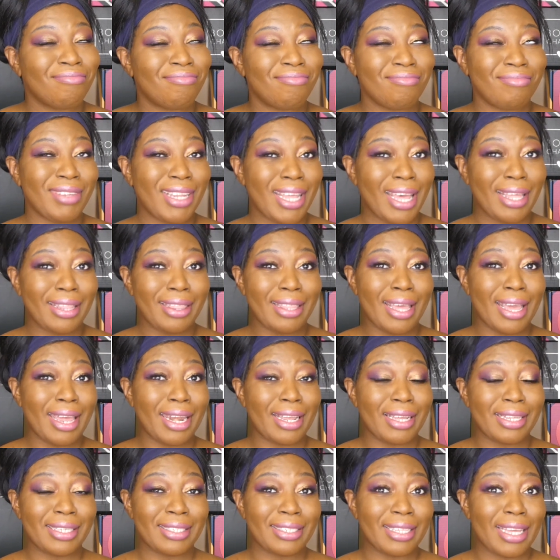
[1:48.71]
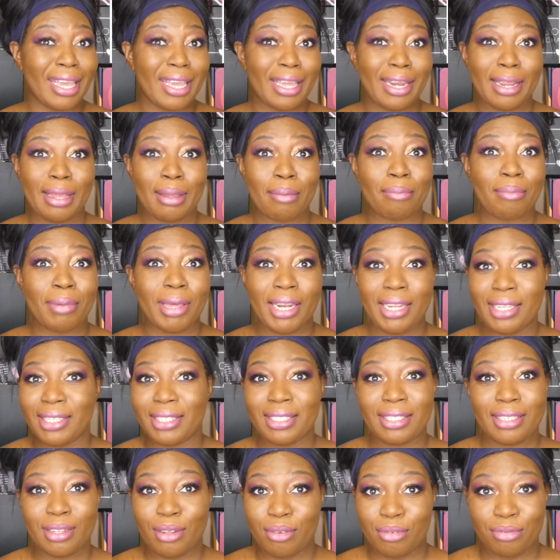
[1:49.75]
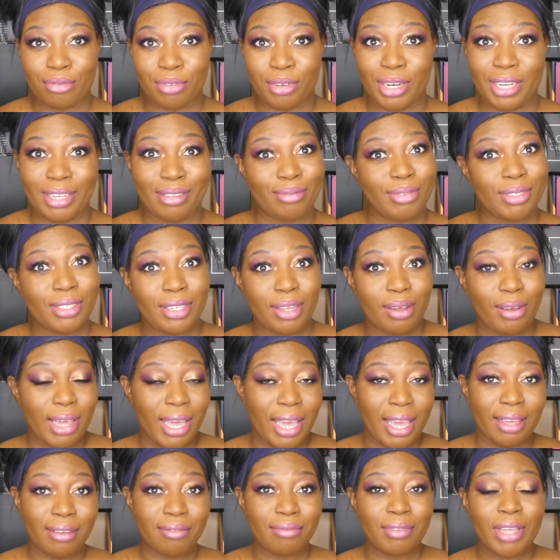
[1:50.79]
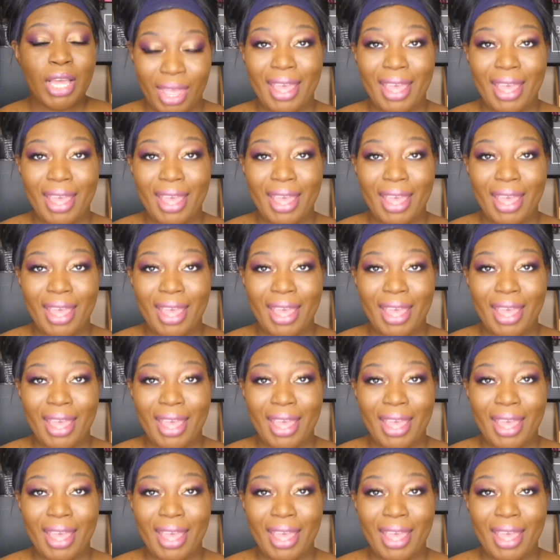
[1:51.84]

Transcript: Not that exciting, but it's still free, so hey.